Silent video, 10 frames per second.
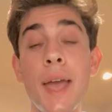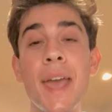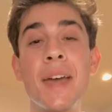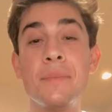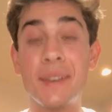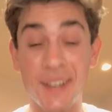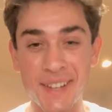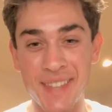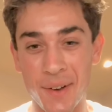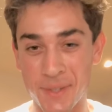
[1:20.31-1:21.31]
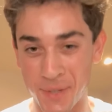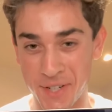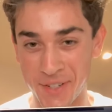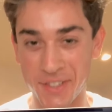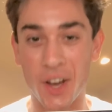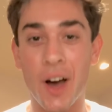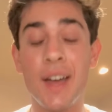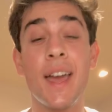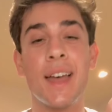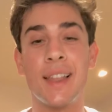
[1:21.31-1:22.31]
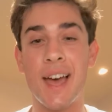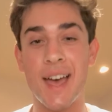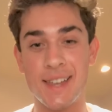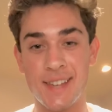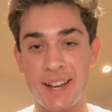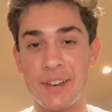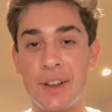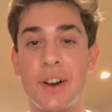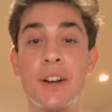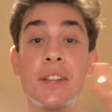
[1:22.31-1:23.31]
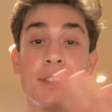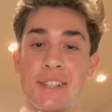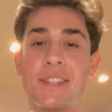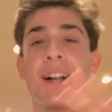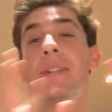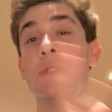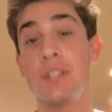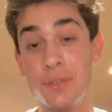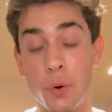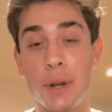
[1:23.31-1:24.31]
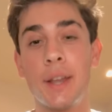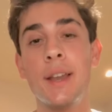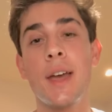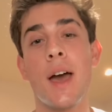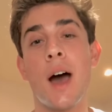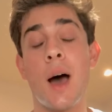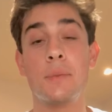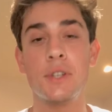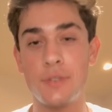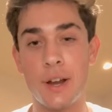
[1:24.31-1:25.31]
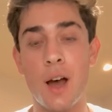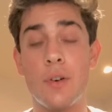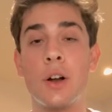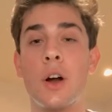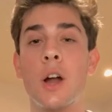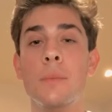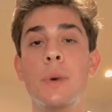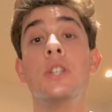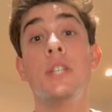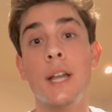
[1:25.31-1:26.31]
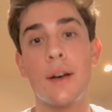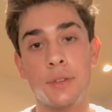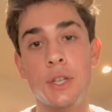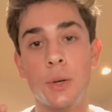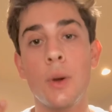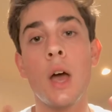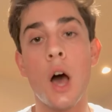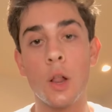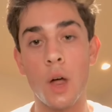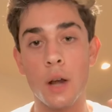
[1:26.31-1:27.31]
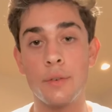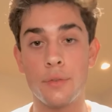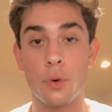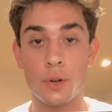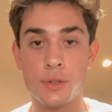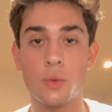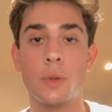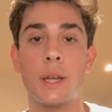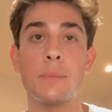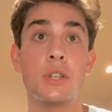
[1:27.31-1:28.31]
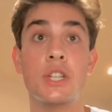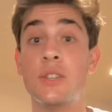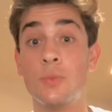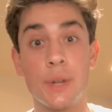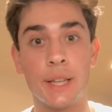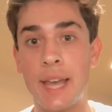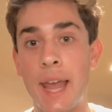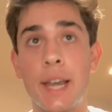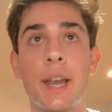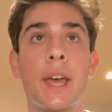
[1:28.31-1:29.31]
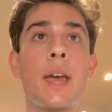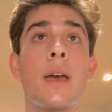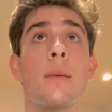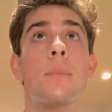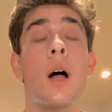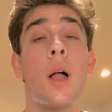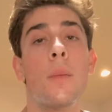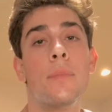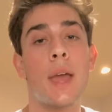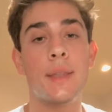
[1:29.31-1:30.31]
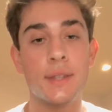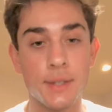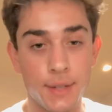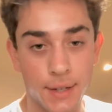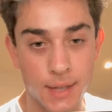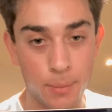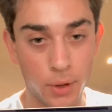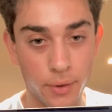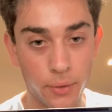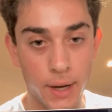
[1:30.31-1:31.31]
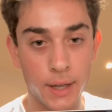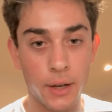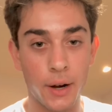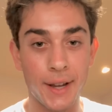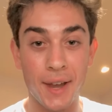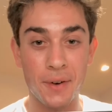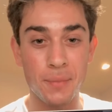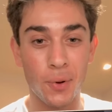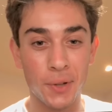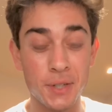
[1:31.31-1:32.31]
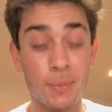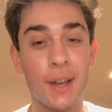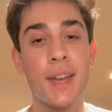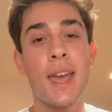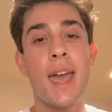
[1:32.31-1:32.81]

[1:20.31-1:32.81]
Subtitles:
And because that was what she was taught, as any great artist, that's exactly what she avoided. She was very avant-garde, but she did have to do a lot of it for her schooling, but she really hated it. And this is an example of it right here. I can't read Polish, but